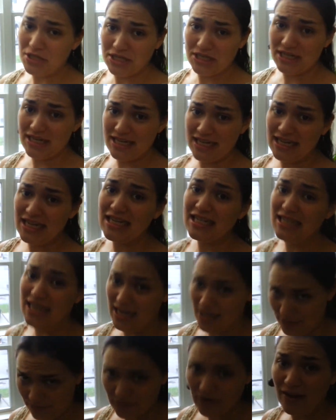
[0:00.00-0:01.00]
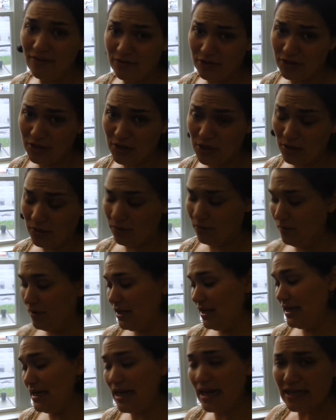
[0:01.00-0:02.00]
3 takes forever to
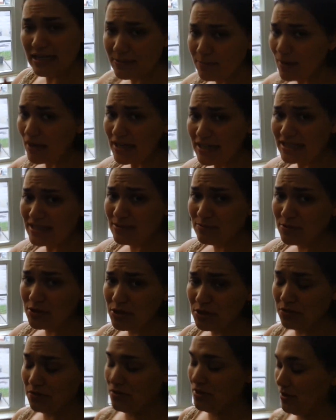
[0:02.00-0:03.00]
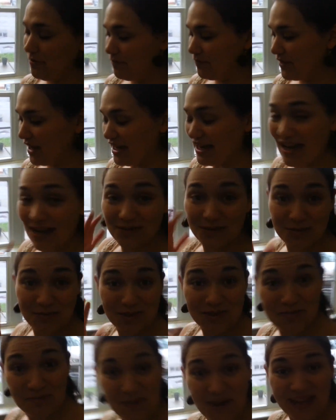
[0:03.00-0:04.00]
load. Not as bad as Sims 2, though. And I have
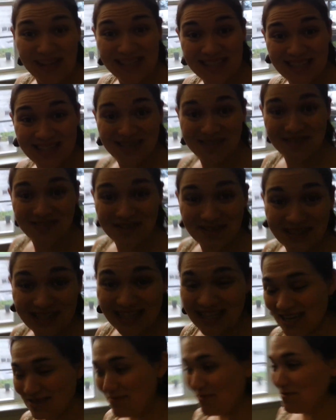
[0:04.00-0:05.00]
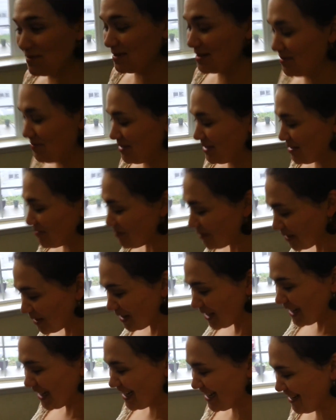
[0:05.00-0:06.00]
some surprises to record today. People sent me some
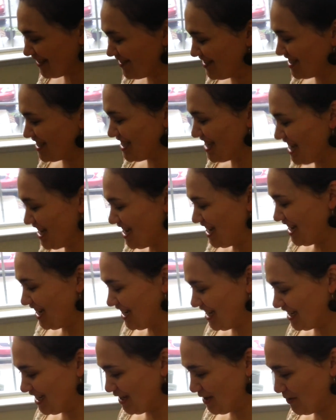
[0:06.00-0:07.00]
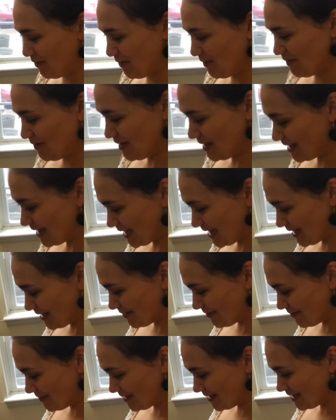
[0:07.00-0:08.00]
birthday gifts uh, through The
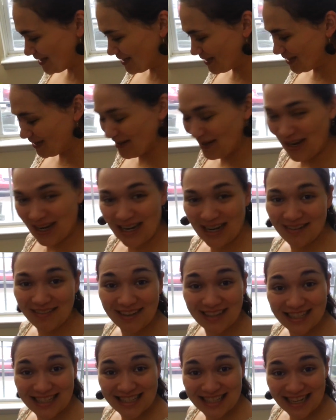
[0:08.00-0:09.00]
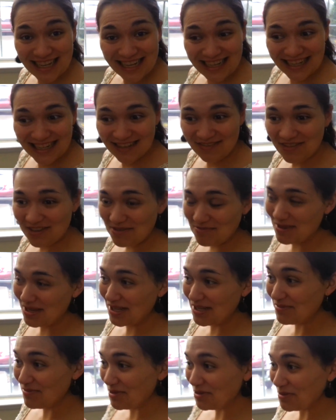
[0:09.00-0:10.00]
Sims, so I got real excited. I'm going to
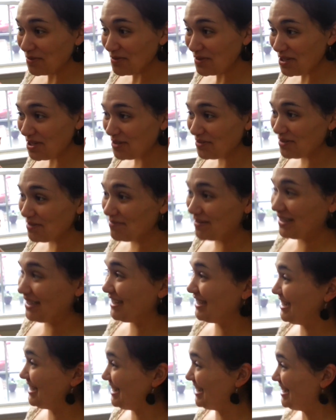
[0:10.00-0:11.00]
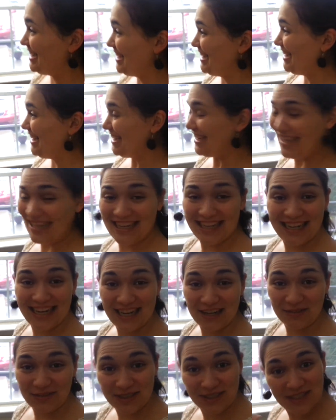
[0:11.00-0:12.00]
make a special video about it. And
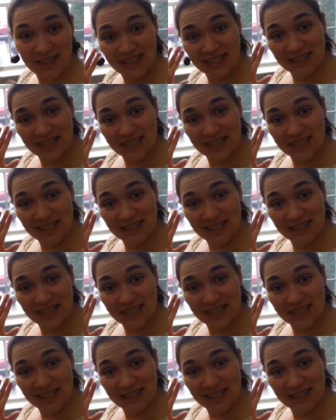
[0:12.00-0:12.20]
I will see you